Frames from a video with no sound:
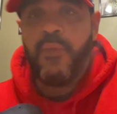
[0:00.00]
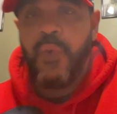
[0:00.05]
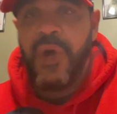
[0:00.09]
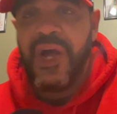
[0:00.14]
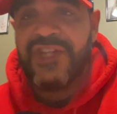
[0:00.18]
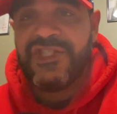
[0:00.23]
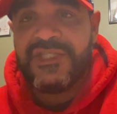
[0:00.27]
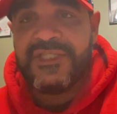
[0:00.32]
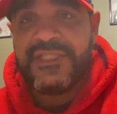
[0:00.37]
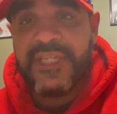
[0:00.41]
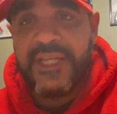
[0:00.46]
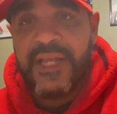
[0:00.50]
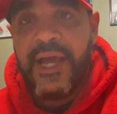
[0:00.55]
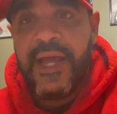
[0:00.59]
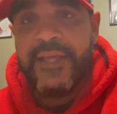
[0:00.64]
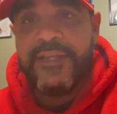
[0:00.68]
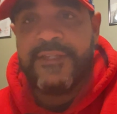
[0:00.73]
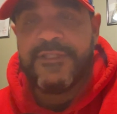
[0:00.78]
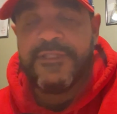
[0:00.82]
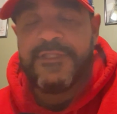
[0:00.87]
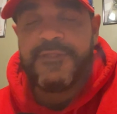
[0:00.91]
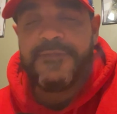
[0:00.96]
Washington
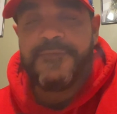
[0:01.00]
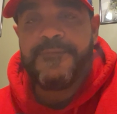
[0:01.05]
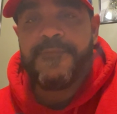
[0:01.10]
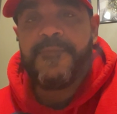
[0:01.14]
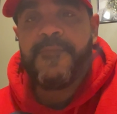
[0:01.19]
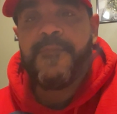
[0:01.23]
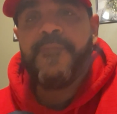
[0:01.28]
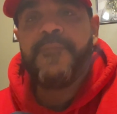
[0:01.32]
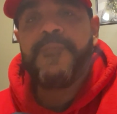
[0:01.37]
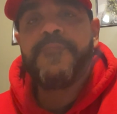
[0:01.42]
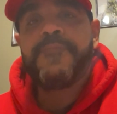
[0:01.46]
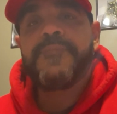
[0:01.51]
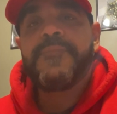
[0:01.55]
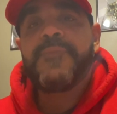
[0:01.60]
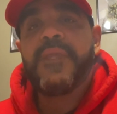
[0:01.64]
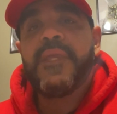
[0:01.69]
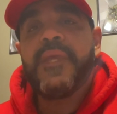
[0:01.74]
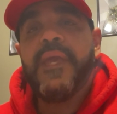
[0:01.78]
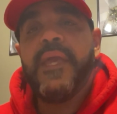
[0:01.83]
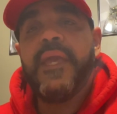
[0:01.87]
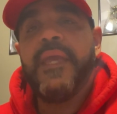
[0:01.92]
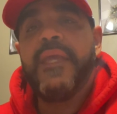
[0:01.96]
Heights,
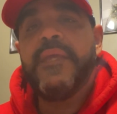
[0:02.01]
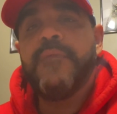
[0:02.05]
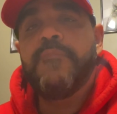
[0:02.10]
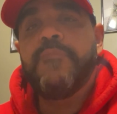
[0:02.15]
and he